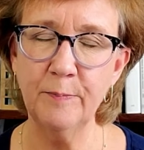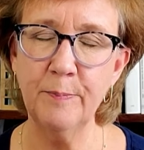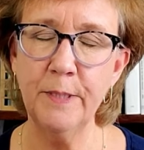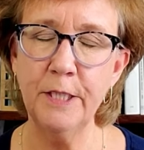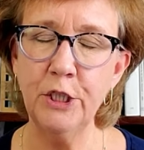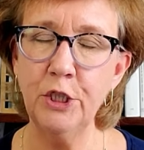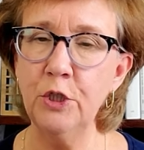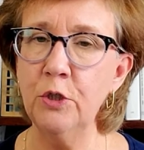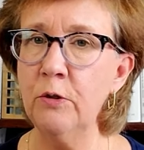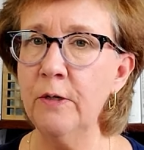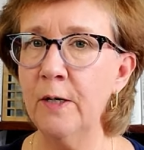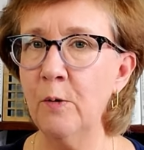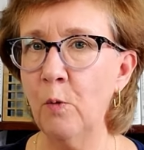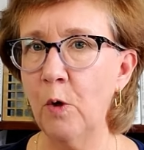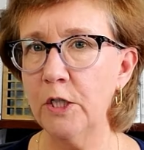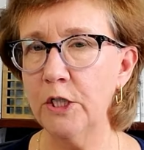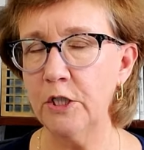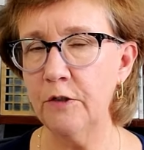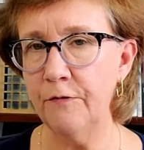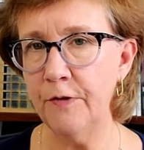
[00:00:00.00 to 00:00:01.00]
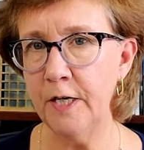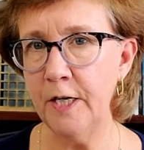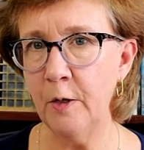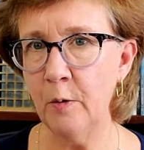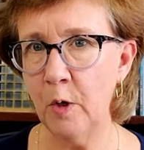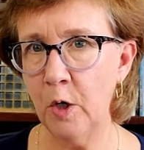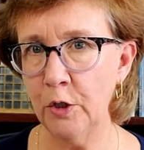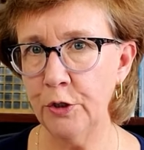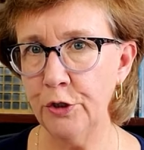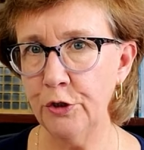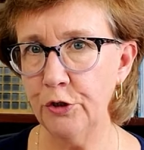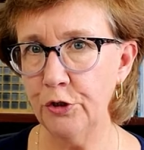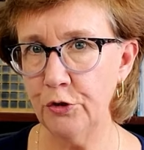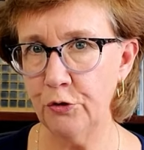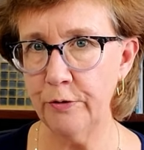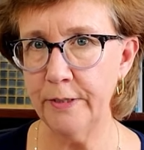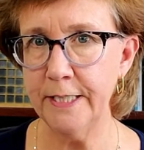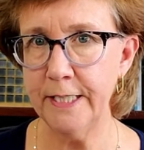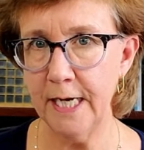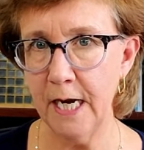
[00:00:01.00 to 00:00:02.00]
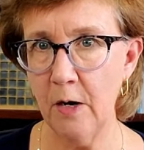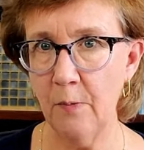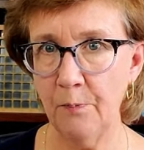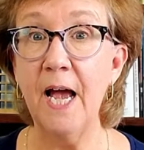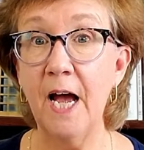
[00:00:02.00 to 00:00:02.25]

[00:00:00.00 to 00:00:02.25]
be sure and watch the video on your screen now.